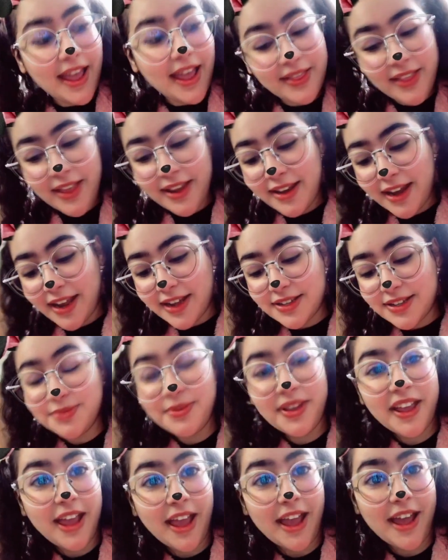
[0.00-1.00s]
And then
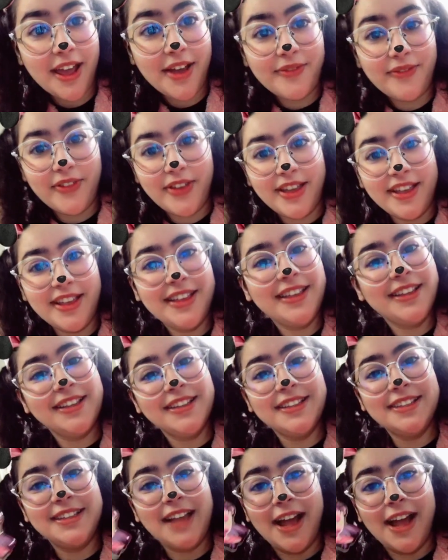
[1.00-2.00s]
next we have
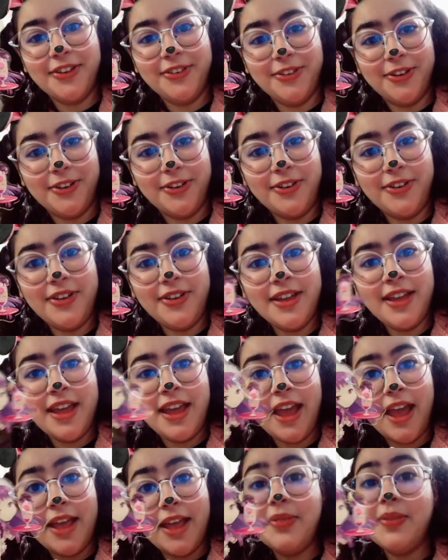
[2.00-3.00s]
Zakuro.
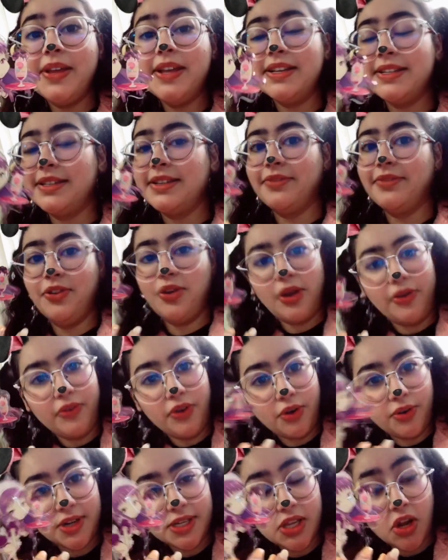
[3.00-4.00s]
And these, if you
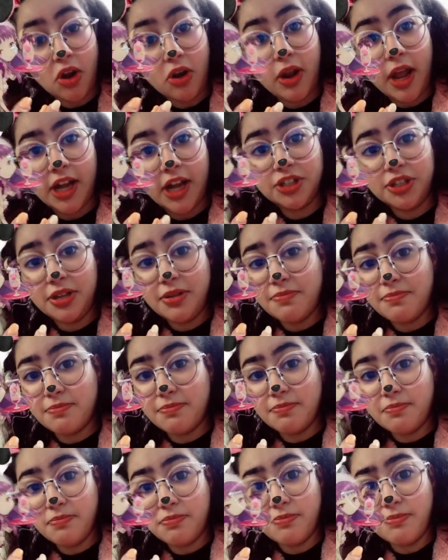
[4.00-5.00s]
haven't noticed, are actually
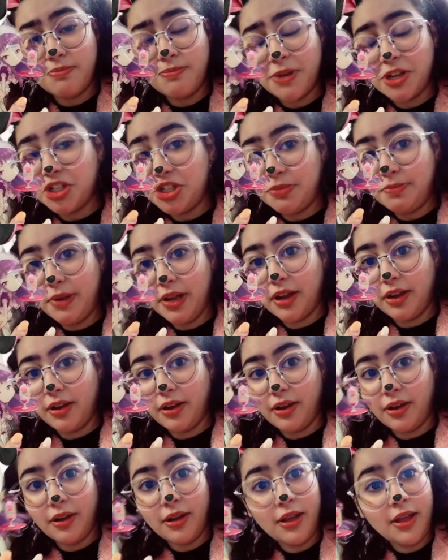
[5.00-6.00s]
much
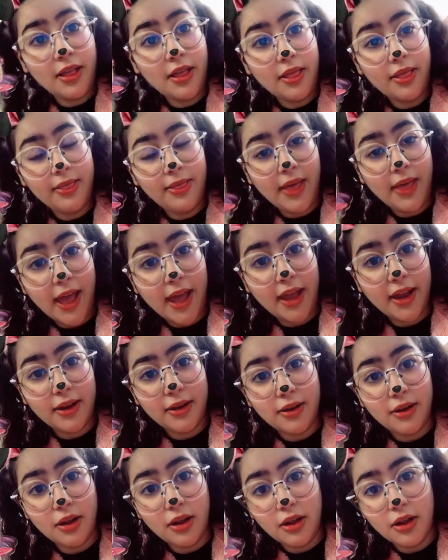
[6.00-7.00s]
bigger
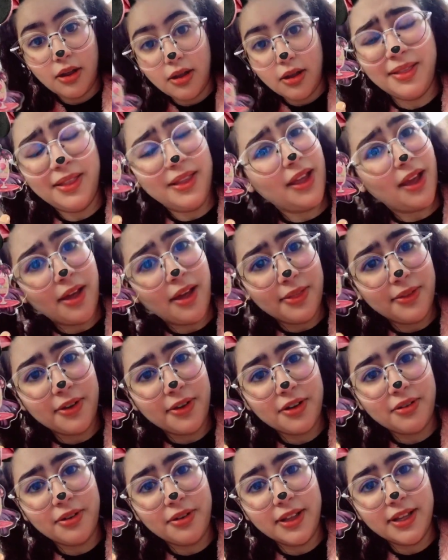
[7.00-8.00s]
than the
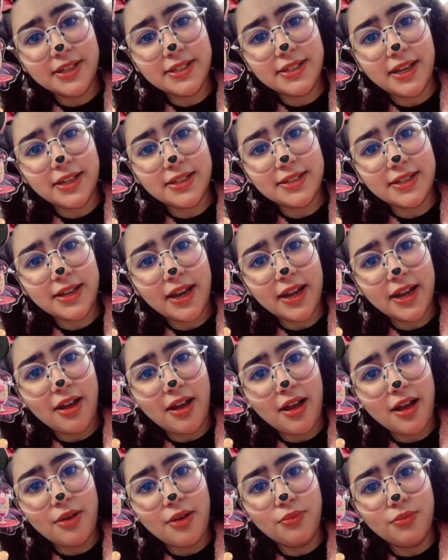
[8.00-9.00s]
other acrylic stands that I
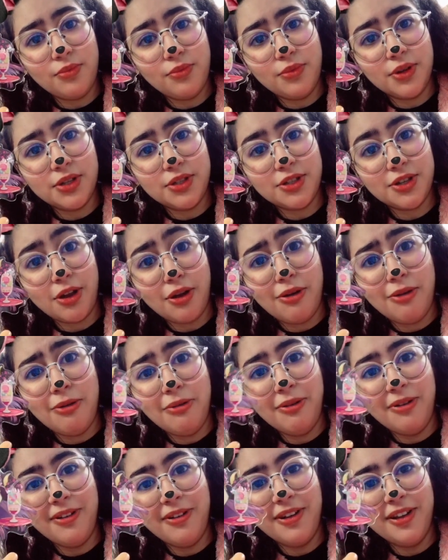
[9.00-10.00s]
got, which, oh,
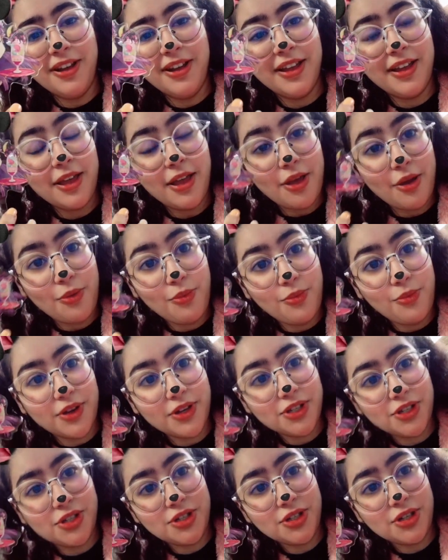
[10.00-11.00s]

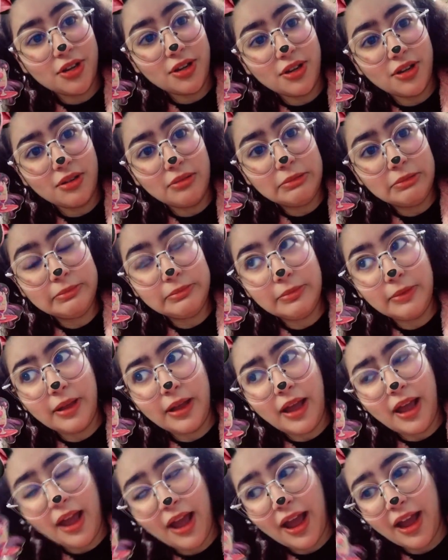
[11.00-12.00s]
which
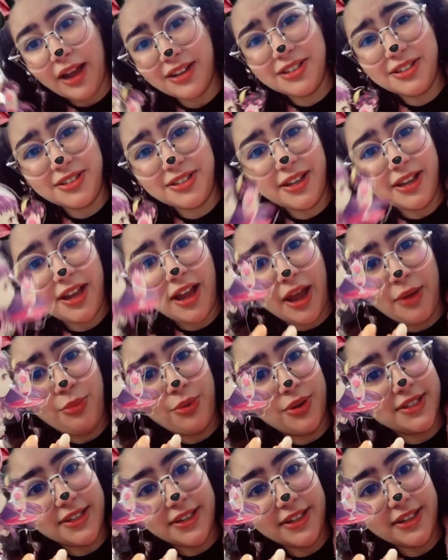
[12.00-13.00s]
actually I
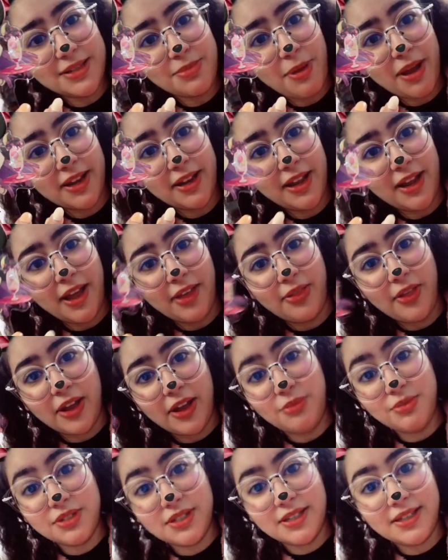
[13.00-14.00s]
wasn't expecting. I
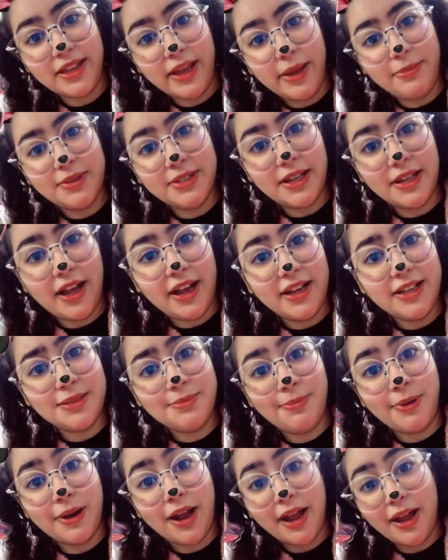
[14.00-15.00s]
thought it was the same
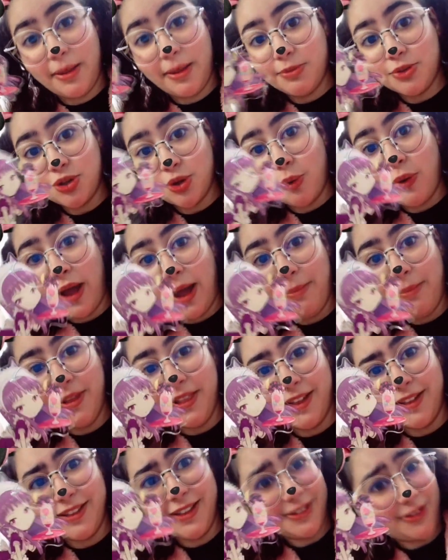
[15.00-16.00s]
size, but I am so
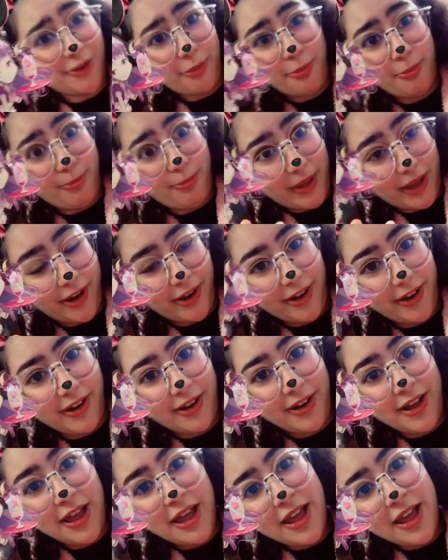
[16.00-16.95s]
happy that these are bigger